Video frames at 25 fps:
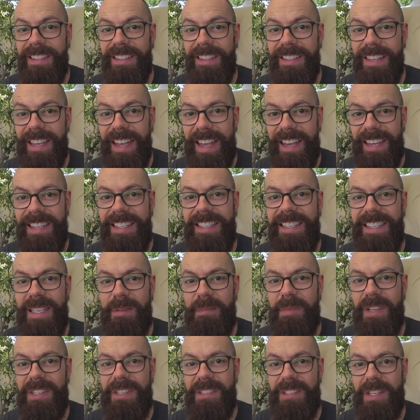that
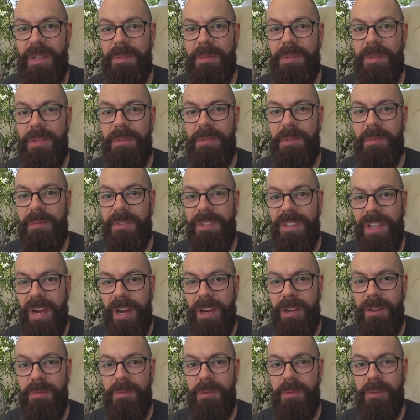academia suffers from
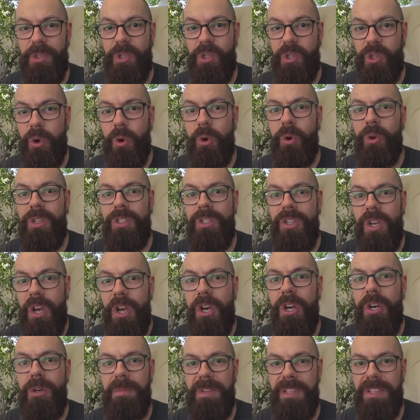terrible short
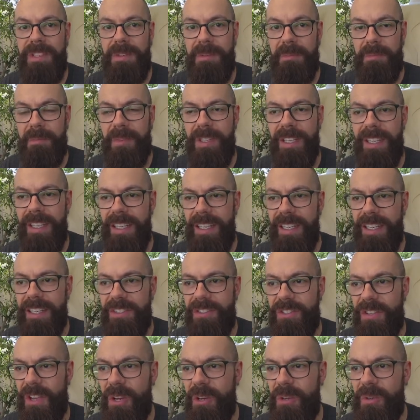termism.
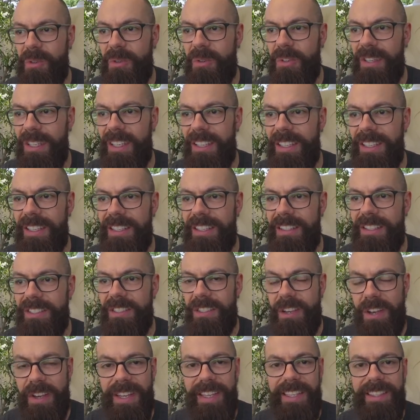So,
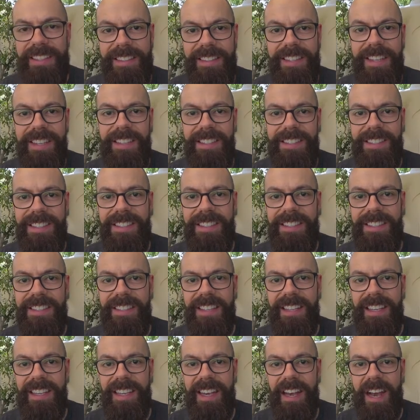
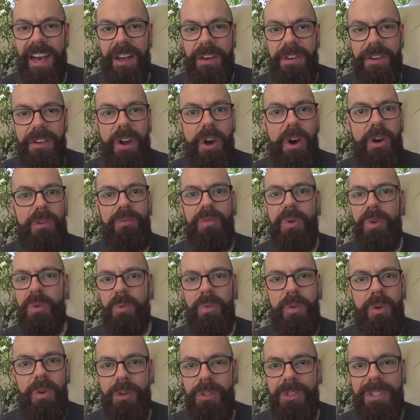scientists are not
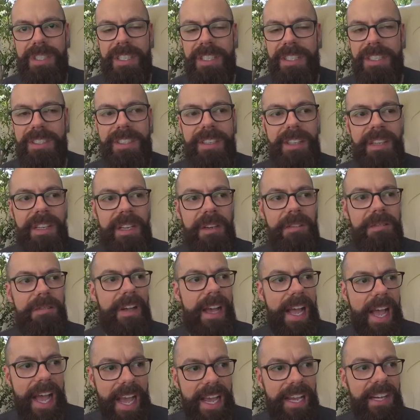rewarded
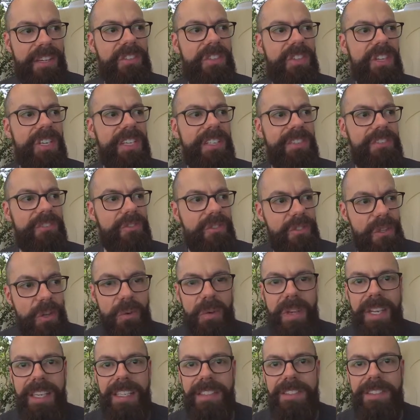for actually
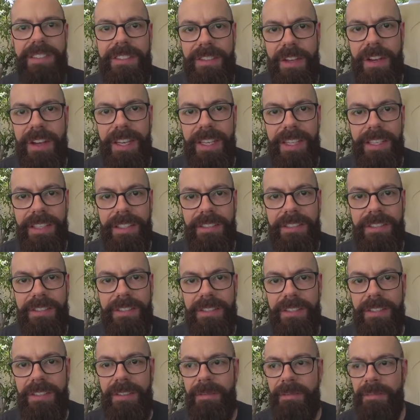doing
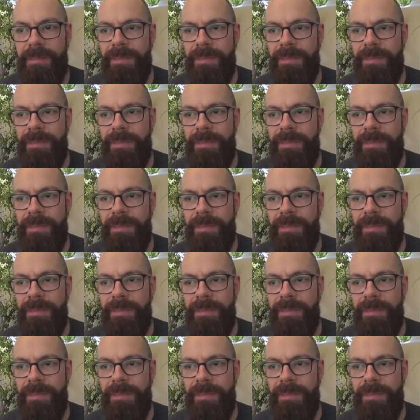science.